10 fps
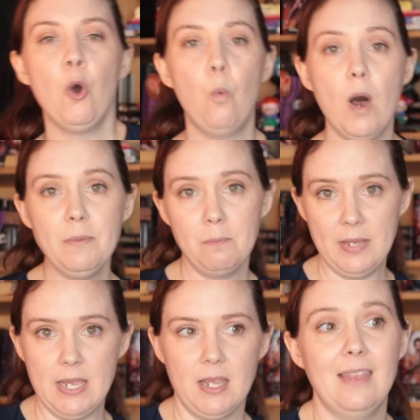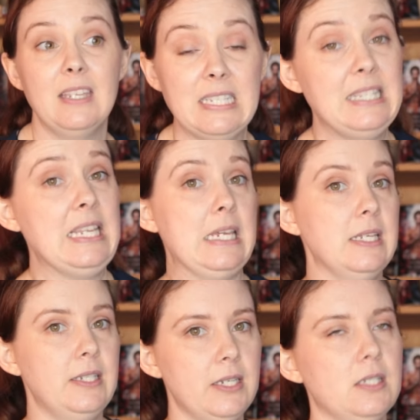One being, and this is the
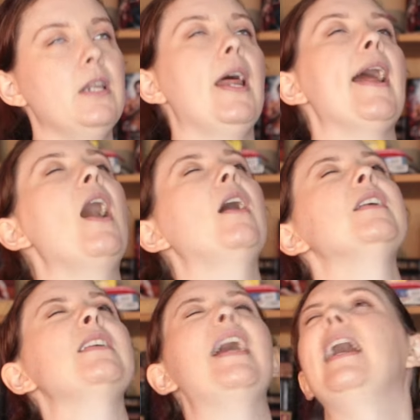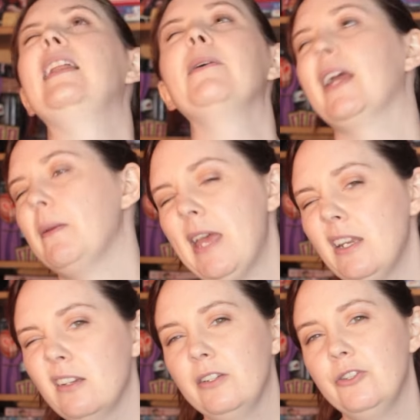easiest, and I honestly highly
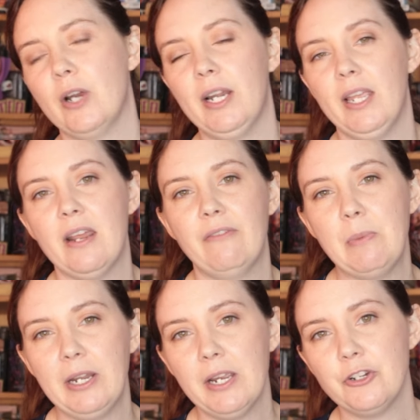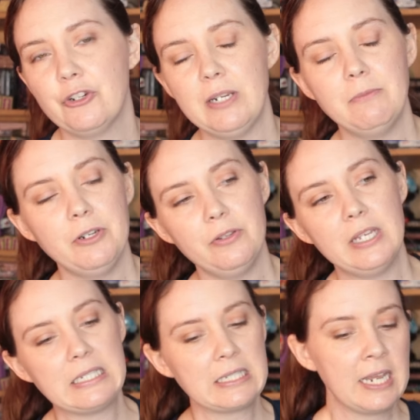recommend you try to get everybody on your team to do this,